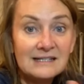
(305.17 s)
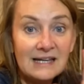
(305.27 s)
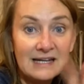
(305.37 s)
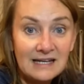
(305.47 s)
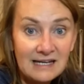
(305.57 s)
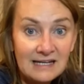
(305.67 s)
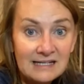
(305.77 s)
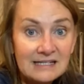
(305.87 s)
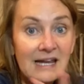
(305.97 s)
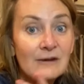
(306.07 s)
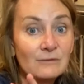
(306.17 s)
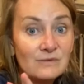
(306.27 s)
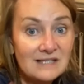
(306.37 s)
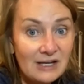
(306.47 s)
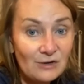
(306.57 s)
and a kit and
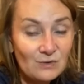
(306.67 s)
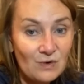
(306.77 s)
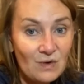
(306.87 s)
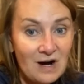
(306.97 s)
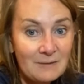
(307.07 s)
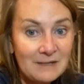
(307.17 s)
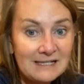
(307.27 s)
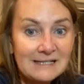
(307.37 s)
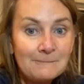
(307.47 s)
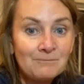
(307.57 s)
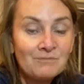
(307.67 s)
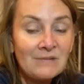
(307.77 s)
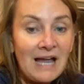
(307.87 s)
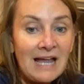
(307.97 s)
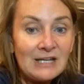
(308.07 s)
sales requirements,
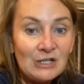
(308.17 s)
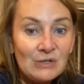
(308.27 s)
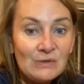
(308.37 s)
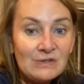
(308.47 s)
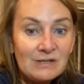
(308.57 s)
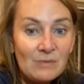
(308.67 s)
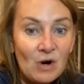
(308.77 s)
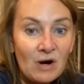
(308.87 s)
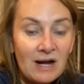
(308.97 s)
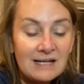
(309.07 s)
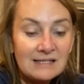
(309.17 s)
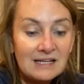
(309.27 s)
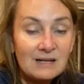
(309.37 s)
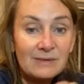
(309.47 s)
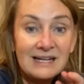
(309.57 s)
at noon tomorrow, it's going to
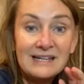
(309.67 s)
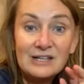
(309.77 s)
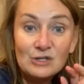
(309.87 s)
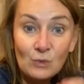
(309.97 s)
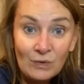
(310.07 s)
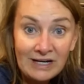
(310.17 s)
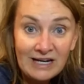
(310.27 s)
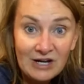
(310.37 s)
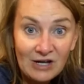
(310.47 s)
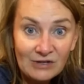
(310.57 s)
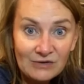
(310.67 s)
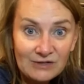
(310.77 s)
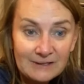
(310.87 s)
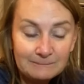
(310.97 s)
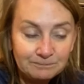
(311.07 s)
be $20.
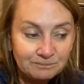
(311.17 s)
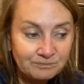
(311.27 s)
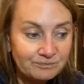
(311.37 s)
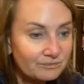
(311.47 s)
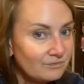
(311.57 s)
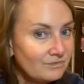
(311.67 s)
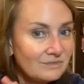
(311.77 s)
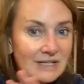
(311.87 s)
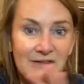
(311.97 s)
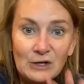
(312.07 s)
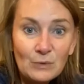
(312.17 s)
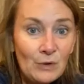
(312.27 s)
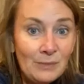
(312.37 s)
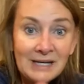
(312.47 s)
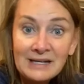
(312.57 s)
There won't
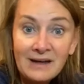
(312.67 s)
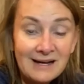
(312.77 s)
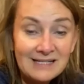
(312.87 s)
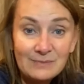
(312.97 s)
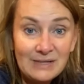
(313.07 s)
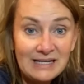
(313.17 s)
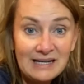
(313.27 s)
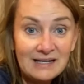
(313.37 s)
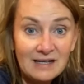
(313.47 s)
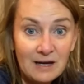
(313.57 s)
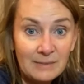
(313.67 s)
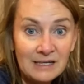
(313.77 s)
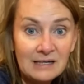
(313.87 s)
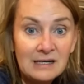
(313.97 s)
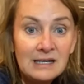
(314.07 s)
be a nice big kit coming.
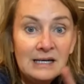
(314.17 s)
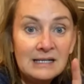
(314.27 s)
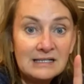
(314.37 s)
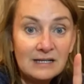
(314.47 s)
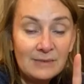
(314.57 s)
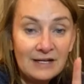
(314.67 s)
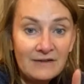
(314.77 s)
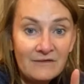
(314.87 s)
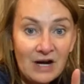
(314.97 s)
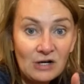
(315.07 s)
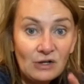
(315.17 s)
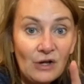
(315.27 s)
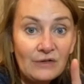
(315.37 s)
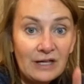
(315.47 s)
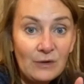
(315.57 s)
It's going to be an EnviroCloth
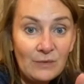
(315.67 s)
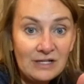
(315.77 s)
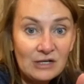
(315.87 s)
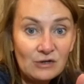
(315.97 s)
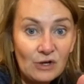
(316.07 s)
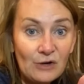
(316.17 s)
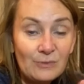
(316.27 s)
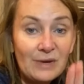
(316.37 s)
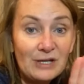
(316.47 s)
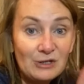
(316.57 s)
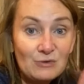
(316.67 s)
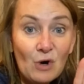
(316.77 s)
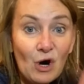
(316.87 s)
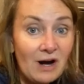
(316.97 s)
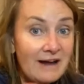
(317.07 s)
and a window cloth, but you
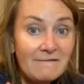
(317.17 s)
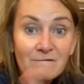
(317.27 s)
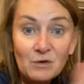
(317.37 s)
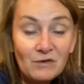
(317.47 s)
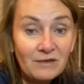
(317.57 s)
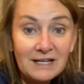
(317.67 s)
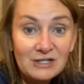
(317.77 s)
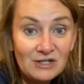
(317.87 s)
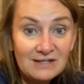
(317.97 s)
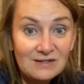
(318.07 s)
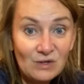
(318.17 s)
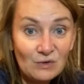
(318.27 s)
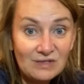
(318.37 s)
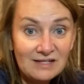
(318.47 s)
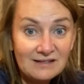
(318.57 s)
are a full-fledged
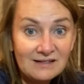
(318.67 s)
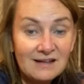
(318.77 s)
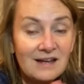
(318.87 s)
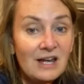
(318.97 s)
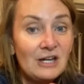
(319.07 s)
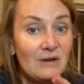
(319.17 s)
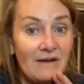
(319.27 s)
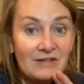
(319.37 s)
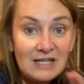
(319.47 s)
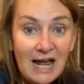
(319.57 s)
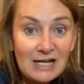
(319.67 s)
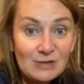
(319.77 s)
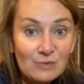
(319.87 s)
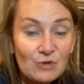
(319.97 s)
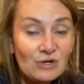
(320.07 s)
consultant you have a
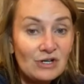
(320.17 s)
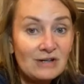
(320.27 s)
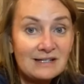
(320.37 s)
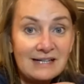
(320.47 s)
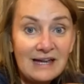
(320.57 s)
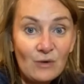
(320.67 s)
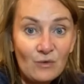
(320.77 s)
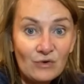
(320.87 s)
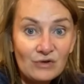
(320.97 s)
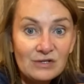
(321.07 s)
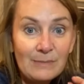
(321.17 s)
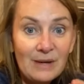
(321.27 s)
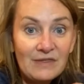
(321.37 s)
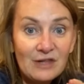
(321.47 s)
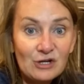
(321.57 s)
dashboard, you can take orders, but
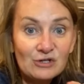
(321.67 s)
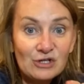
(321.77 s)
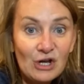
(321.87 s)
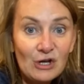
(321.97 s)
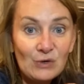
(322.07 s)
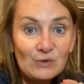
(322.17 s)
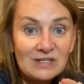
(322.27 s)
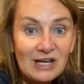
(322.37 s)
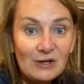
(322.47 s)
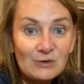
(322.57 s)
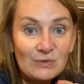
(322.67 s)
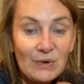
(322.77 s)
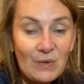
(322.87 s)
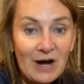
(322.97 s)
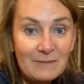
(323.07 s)
there's no sales
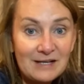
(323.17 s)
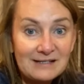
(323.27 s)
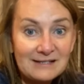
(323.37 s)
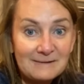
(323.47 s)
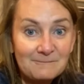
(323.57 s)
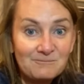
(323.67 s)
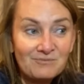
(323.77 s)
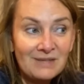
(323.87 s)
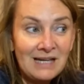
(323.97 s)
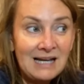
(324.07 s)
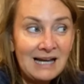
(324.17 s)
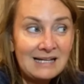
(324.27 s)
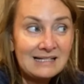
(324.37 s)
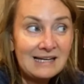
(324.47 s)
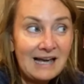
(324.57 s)
requirement. It's
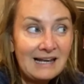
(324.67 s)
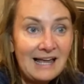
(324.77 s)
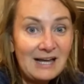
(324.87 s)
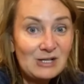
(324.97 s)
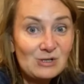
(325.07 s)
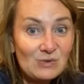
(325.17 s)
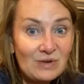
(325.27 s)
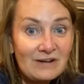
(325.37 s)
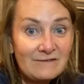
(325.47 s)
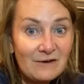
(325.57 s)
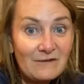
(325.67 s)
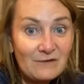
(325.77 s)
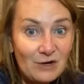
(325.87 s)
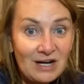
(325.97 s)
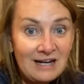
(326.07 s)
kind of like a join for
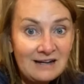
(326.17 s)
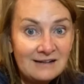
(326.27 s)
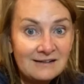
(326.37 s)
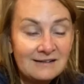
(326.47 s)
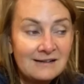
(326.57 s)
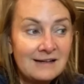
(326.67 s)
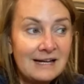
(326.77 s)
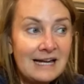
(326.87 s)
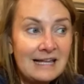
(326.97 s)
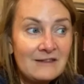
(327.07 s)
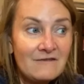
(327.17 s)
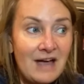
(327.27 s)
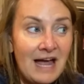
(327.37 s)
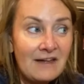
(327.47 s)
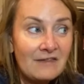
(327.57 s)
free in the
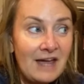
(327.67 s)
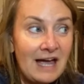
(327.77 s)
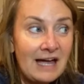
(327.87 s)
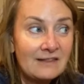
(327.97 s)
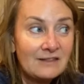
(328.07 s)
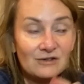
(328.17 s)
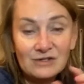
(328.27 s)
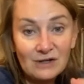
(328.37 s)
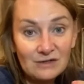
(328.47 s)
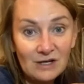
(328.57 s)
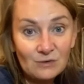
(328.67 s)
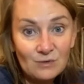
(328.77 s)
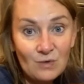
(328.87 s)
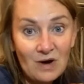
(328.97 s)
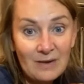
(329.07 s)
fact that there's no sales
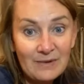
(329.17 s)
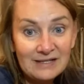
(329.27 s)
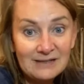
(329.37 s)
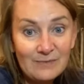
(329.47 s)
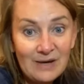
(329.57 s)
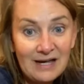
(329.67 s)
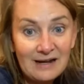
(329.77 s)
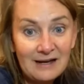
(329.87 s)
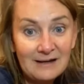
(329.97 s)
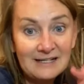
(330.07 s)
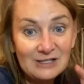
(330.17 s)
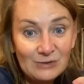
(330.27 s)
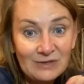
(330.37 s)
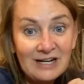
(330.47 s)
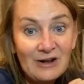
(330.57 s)
requirements, but uh, it's
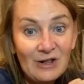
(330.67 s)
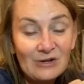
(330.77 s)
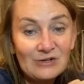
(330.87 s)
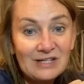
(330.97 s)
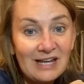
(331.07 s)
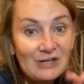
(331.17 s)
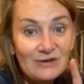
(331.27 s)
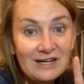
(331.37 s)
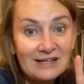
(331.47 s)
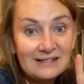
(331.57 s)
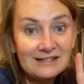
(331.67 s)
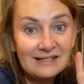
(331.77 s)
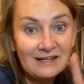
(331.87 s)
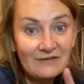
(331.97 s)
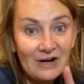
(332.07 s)
$20 and you get an
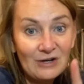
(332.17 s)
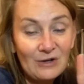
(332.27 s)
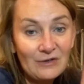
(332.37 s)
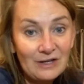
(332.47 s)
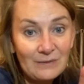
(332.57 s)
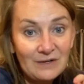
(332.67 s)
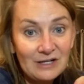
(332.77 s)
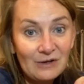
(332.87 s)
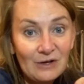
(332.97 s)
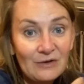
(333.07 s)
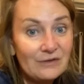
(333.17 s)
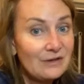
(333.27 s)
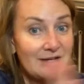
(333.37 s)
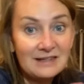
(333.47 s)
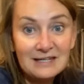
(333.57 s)
enviro cloth and a window cloth. You get
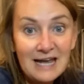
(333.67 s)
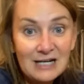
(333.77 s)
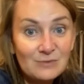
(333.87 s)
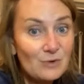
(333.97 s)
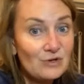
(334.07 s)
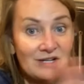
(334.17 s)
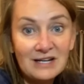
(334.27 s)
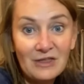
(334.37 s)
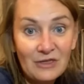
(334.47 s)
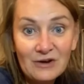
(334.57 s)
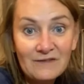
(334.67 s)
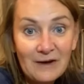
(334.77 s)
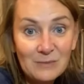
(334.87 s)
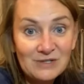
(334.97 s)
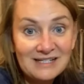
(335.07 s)
the dashboard, you get
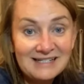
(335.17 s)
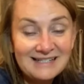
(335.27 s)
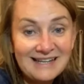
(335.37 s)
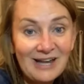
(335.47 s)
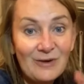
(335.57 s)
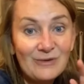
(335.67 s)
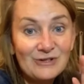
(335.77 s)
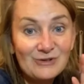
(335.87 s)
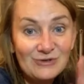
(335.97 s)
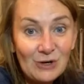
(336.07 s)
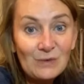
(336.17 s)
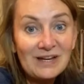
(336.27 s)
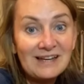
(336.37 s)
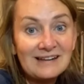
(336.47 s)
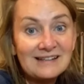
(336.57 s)
35% discount. What you don't get
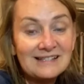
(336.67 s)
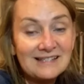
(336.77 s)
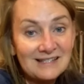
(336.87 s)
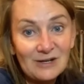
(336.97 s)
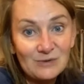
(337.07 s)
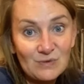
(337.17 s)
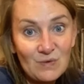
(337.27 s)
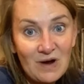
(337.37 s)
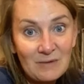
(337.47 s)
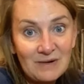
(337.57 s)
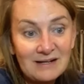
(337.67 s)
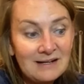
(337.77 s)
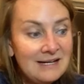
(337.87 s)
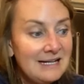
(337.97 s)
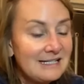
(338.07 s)
is the sales requirement.
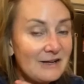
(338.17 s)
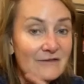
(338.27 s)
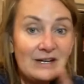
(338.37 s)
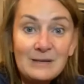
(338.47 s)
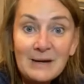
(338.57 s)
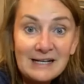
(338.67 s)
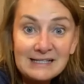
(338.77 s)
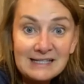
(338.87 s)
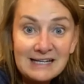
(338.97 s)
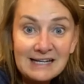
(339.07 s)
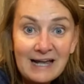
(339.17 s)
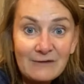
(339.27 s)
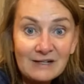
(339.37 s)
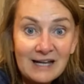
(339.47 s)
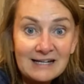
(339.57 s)
So if anybody's thinking, I would
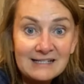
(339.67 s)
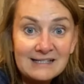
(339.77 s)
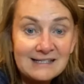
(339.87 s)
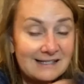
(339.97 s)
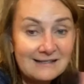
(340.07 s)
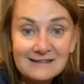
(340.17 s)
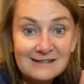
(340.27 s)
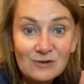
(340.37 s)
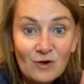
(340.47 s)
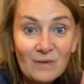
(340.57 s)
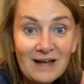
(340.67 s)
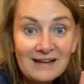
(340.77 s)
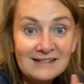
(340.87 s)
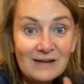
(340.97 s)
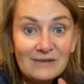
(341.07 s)
like Norwex, I
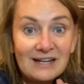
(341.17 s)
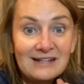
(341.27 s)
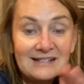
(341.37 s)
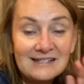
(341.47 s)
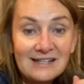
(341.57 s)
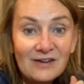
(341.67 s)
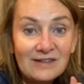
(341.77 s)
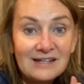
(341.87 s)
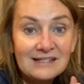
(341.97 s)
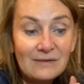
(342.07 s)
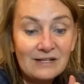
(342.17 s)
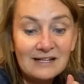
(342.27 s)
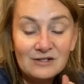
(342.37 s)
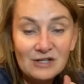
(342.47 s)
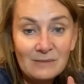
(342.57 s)
would like to sell this, I would like to
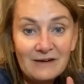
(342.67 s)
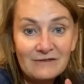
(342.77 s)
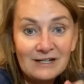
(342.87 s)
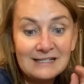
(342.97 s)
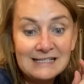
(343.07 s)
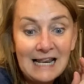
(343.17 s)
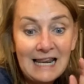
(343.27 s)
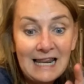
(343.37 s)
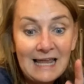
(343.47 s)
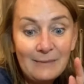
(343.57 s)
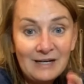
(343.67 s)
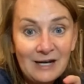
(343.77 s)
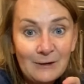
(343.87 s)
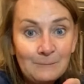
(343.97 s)
show my friends, let me know.